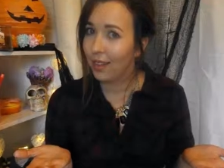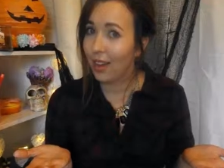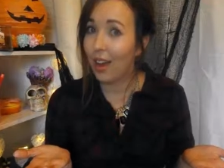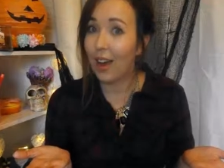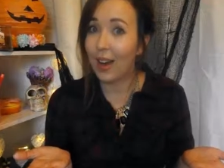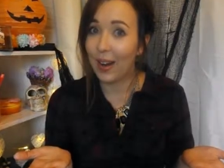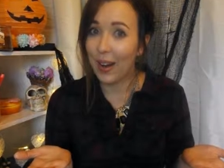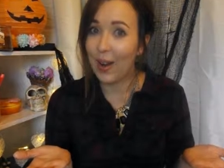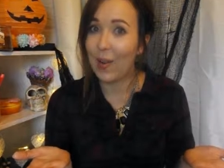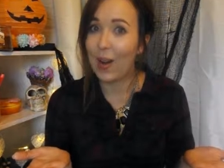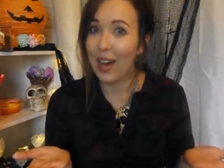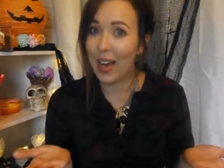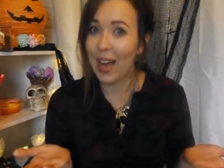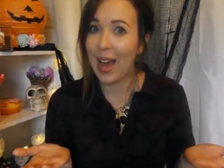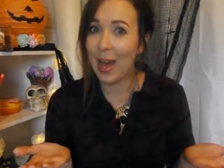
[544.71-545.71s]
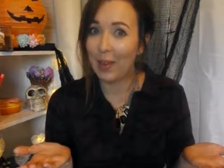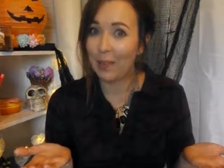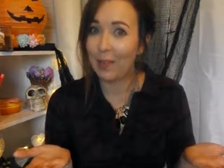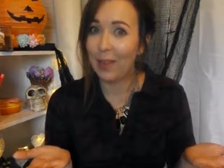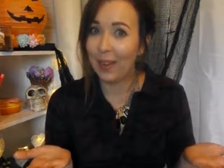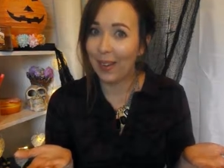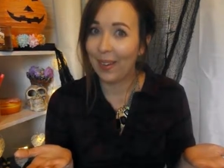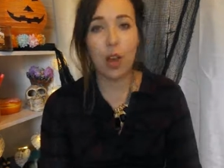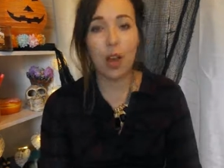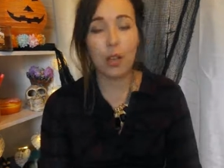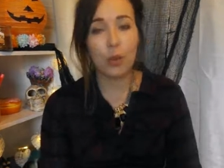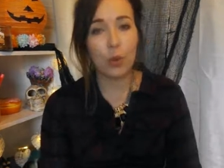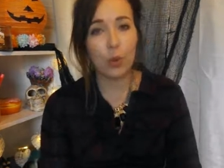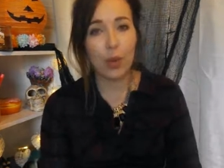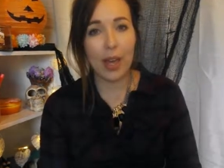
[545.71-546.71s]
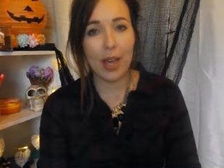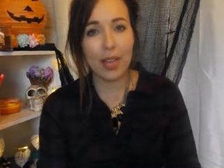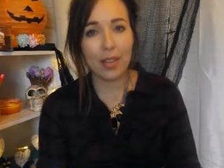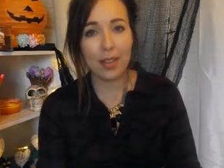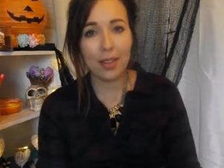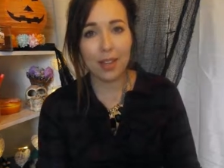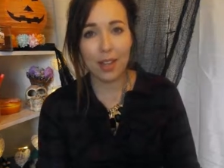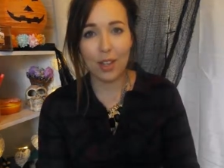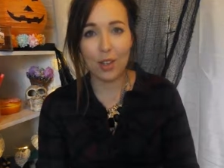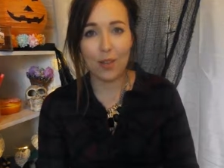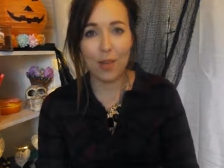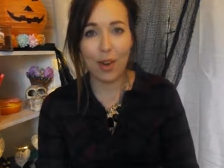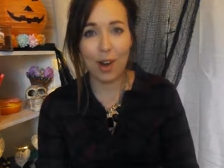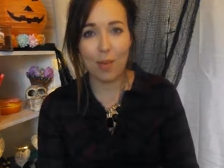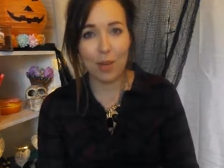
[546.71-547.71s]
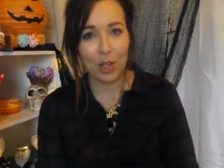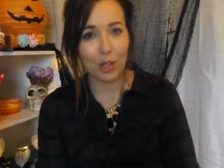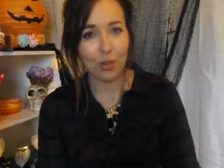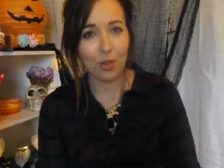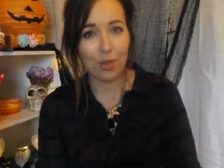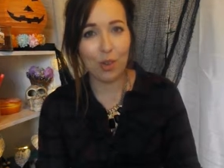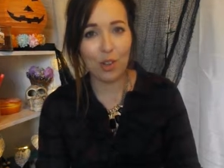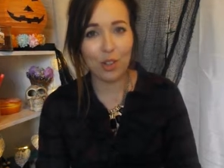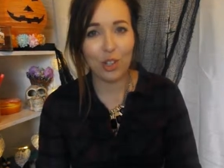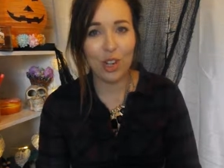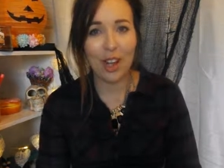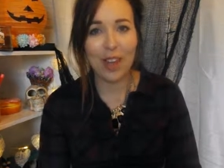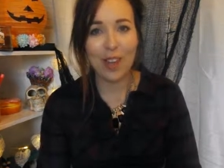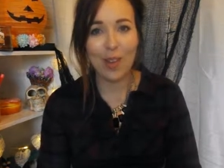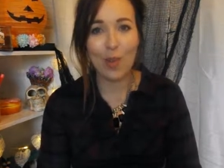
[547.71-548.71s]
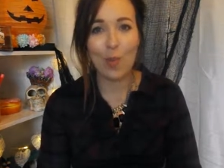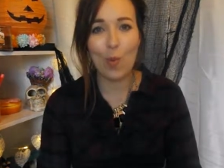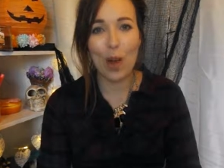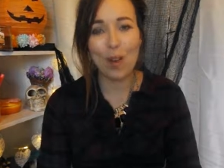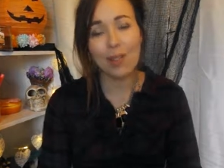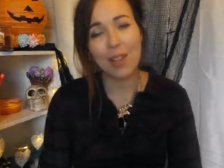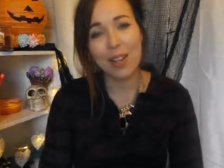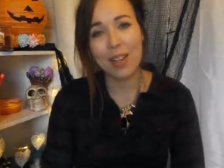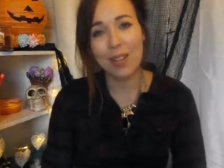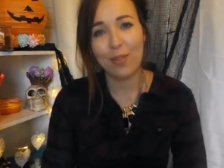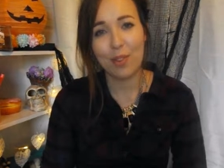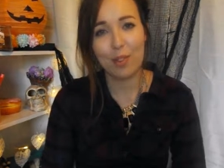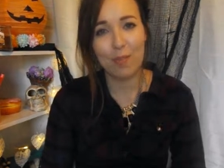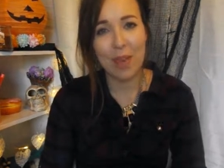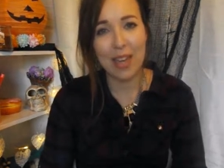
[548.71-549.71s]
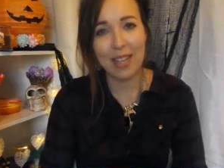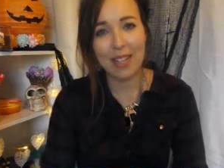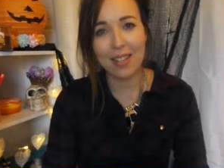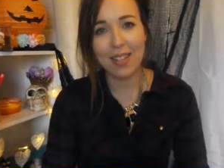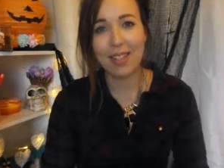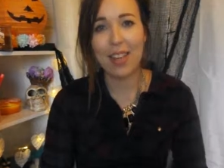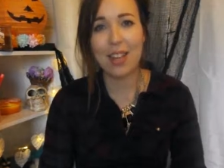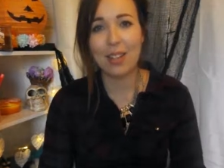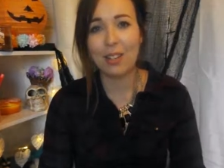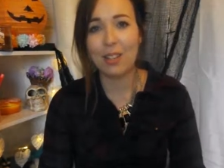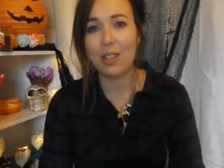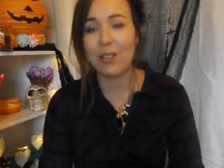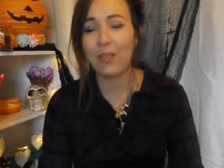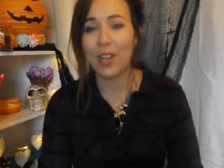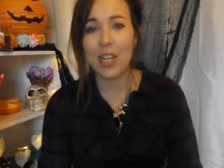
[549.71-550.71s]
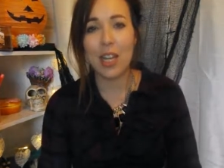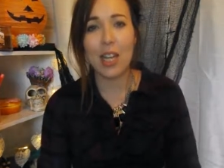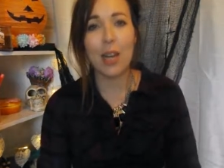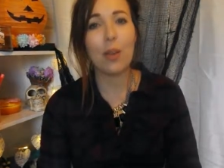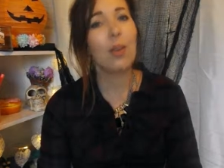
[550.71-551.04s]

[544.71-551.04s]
I know I am. As always, thank you very much for watching. Well done if you've made it to the end of this video.